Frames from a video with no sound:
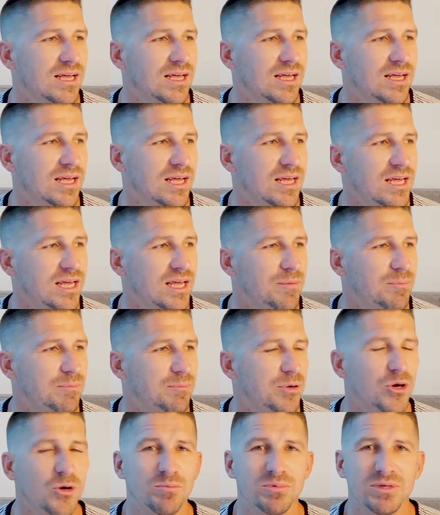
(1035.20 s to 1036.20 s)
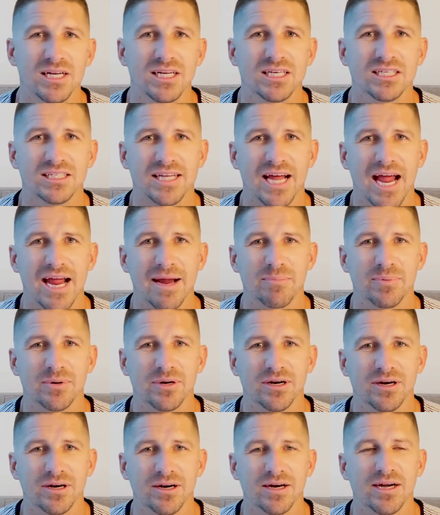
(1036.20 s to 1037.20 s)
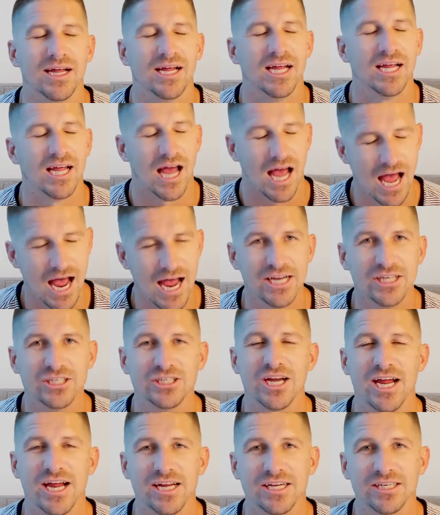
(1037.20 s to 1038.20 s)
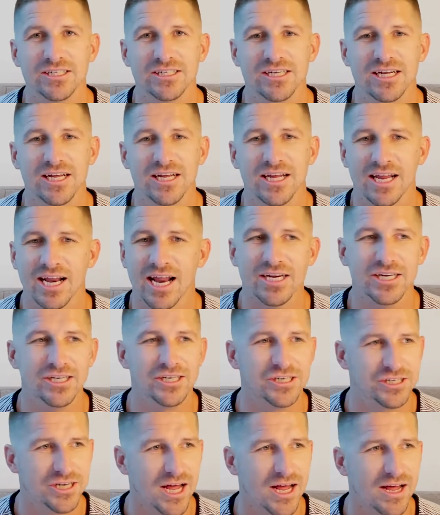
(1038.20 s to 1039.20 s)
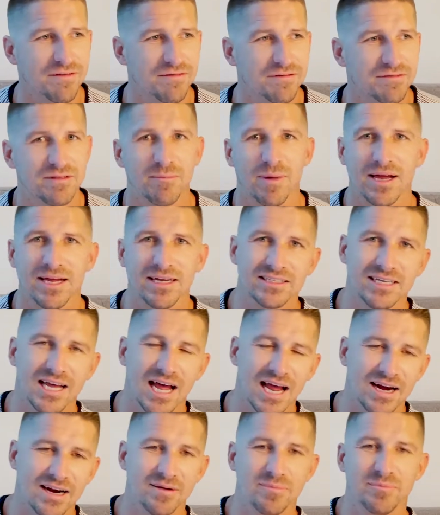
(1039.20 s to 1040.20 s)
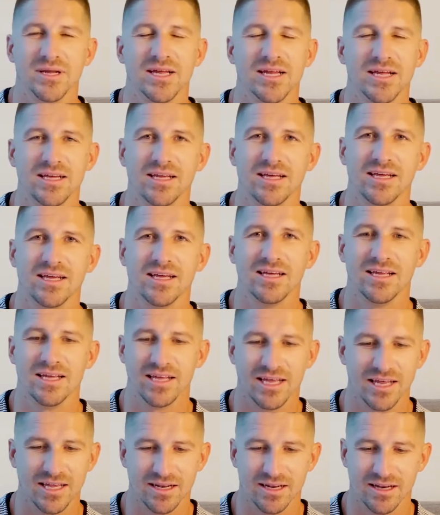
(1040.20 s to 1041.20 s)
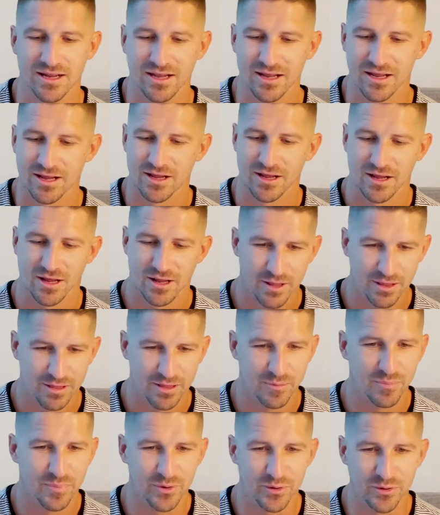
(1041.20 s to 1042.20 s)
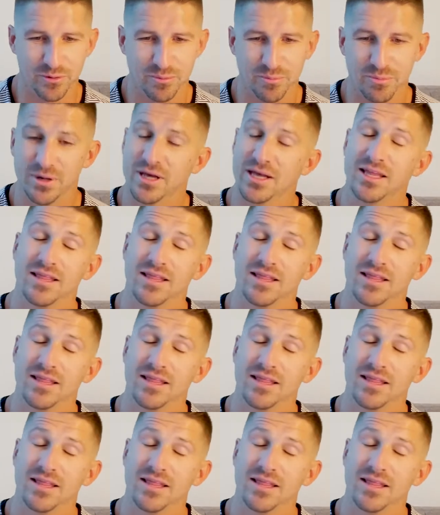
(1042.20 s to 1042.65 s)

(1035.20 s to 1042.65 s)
He pooped in his diaper. I changed it, and I shoved my entire pinky in the poop.